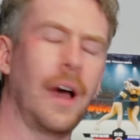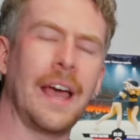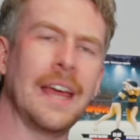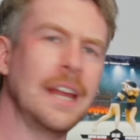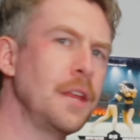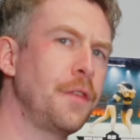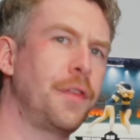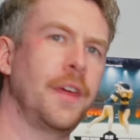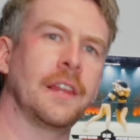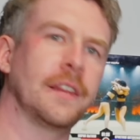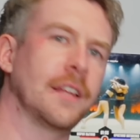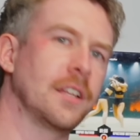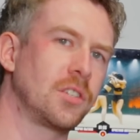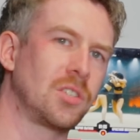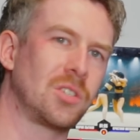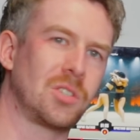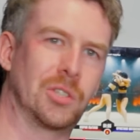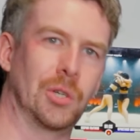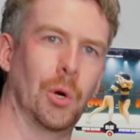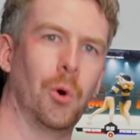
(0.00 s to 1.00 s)
anything that's
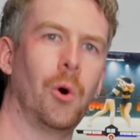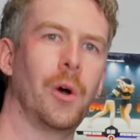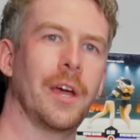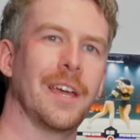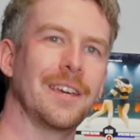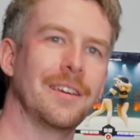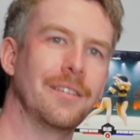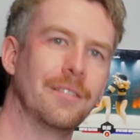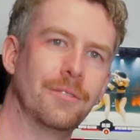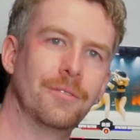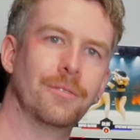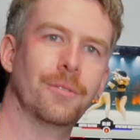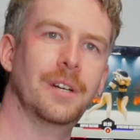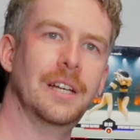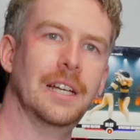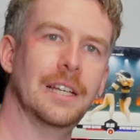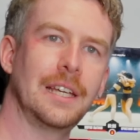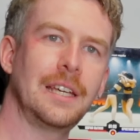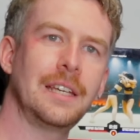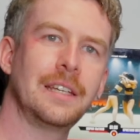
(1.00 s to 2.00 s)
soy,
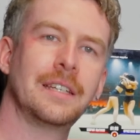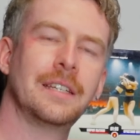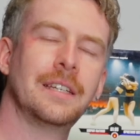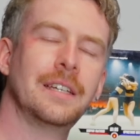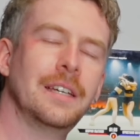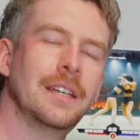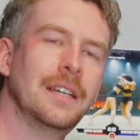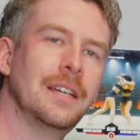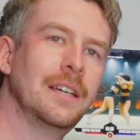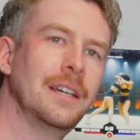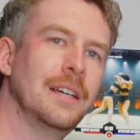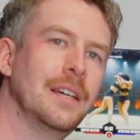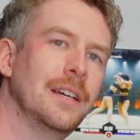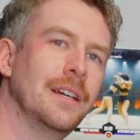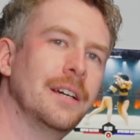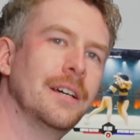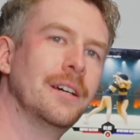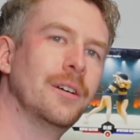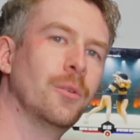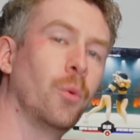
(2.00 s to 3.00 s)
really.
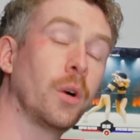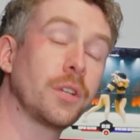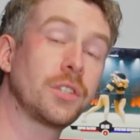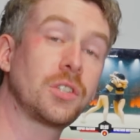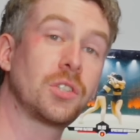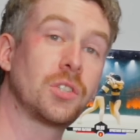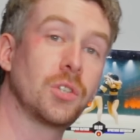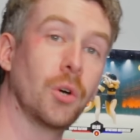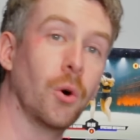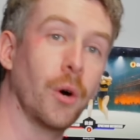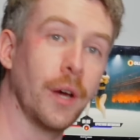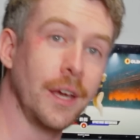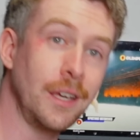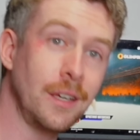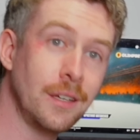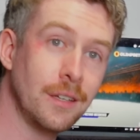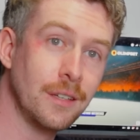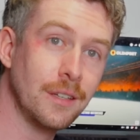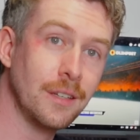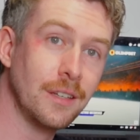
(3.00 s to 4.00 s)
What's
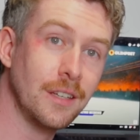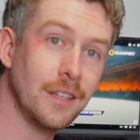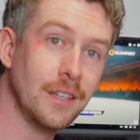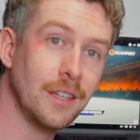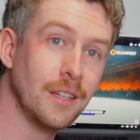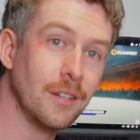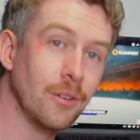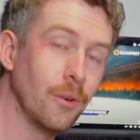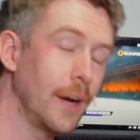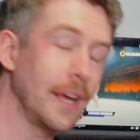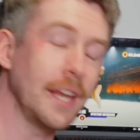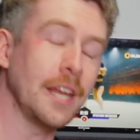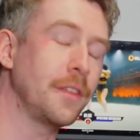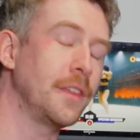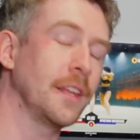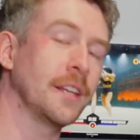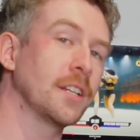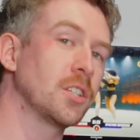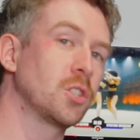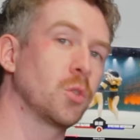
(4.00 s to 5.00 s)
soy? Well,
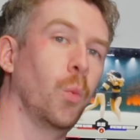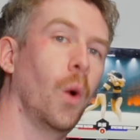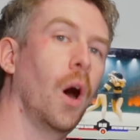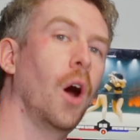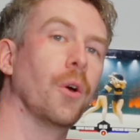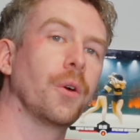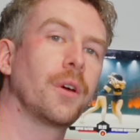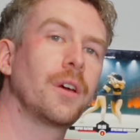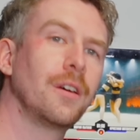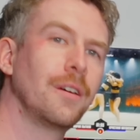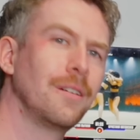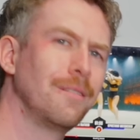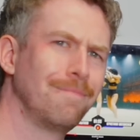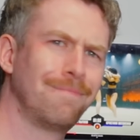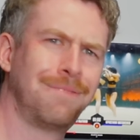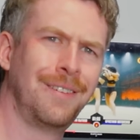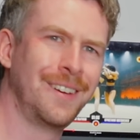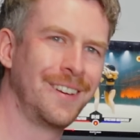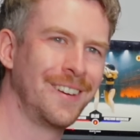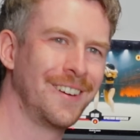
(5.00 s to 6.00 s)
anything that's woke.
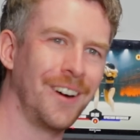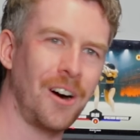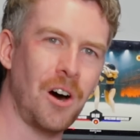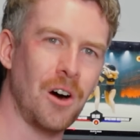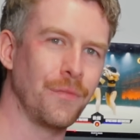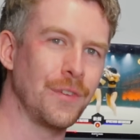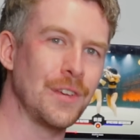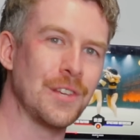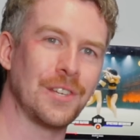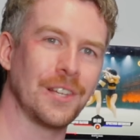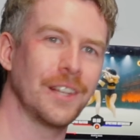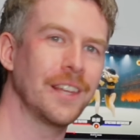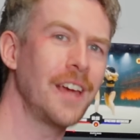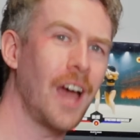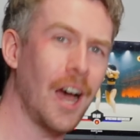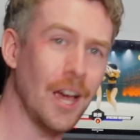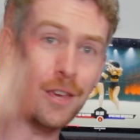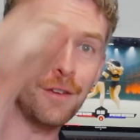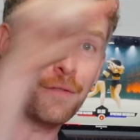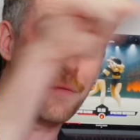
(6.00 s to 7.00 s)
Obviously.
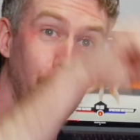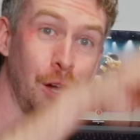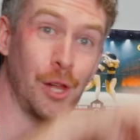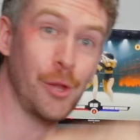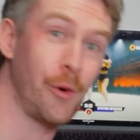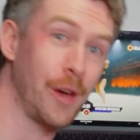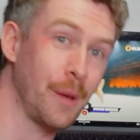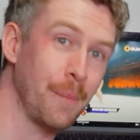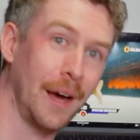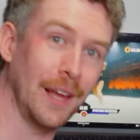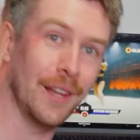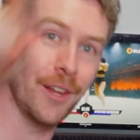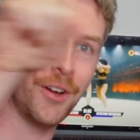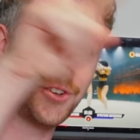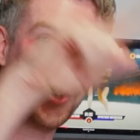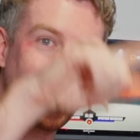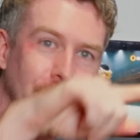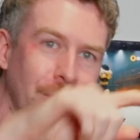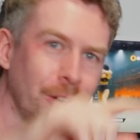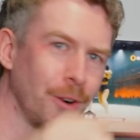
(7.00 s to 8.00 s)
Are you following my
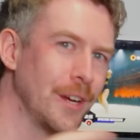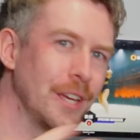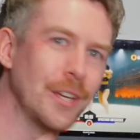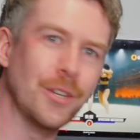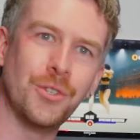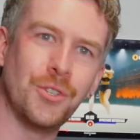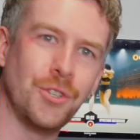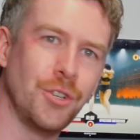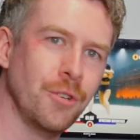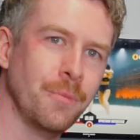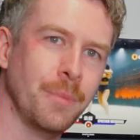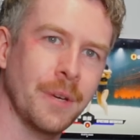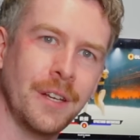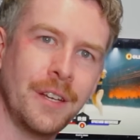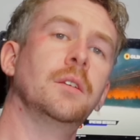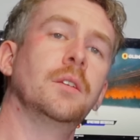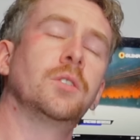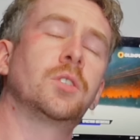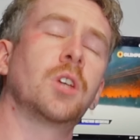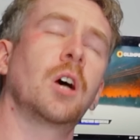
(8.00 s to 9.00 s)
logic or are you stupid?
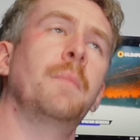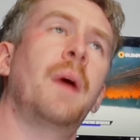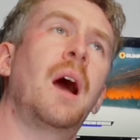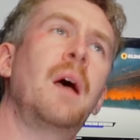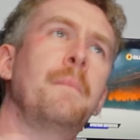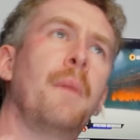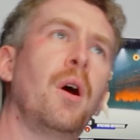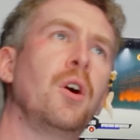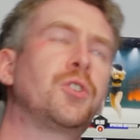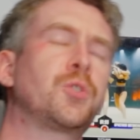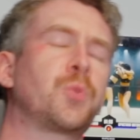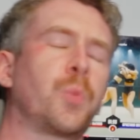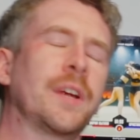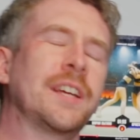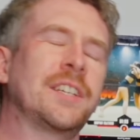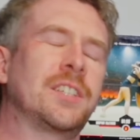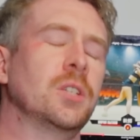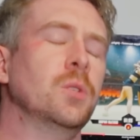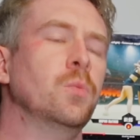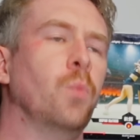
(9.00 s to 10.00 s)
So my most
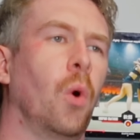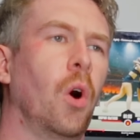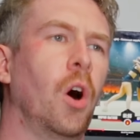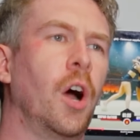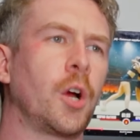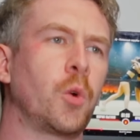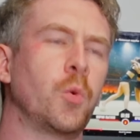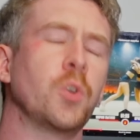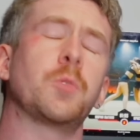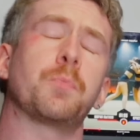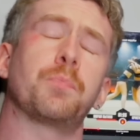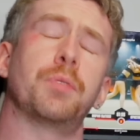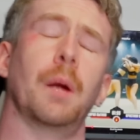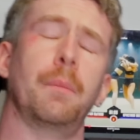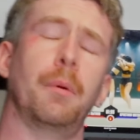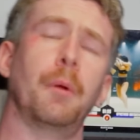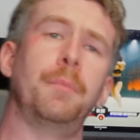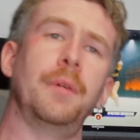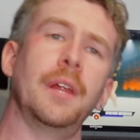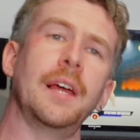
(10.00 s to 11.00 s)
recent work was
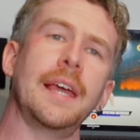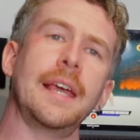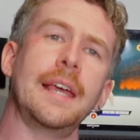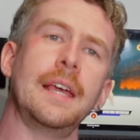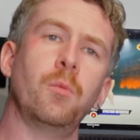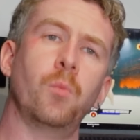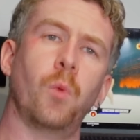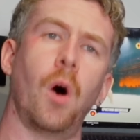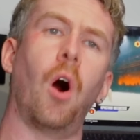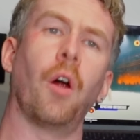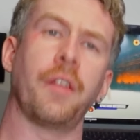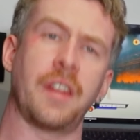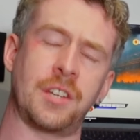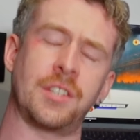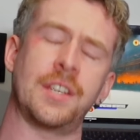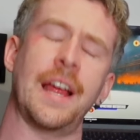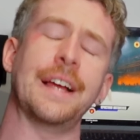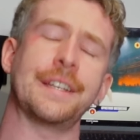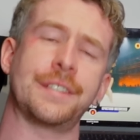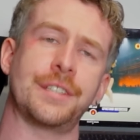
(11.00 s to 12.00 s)
probably on
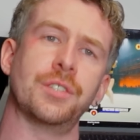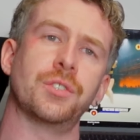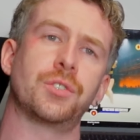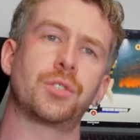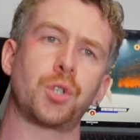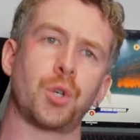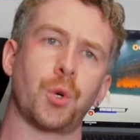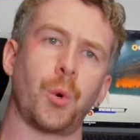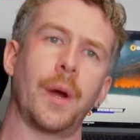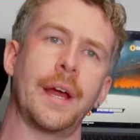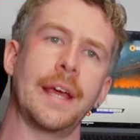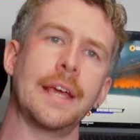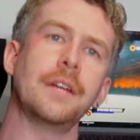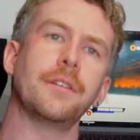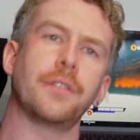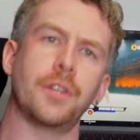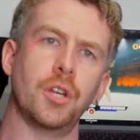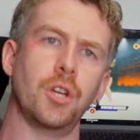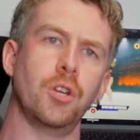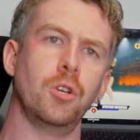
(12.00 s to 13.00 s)
Assassin's
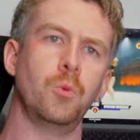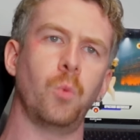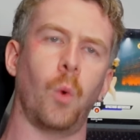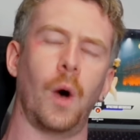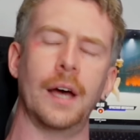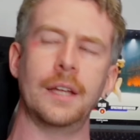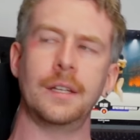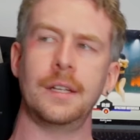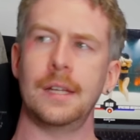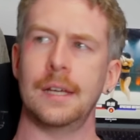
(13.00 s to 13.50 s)
Creed, the new one,